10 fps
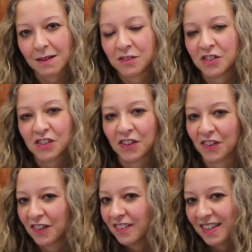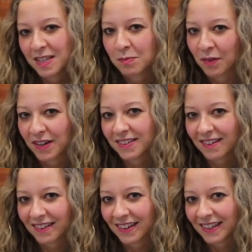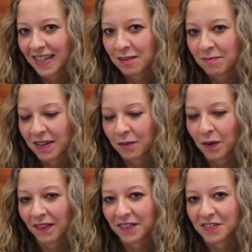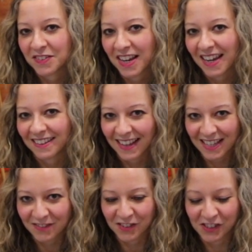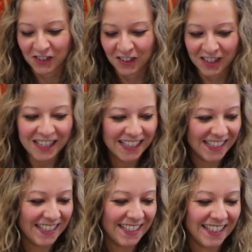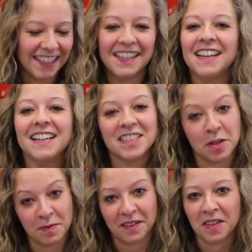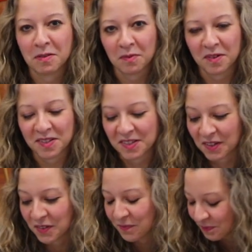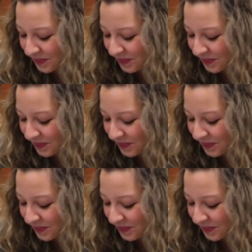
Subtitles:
I'm sure these boys are going to keep me well entertained. That's for sure. Typically the boys do.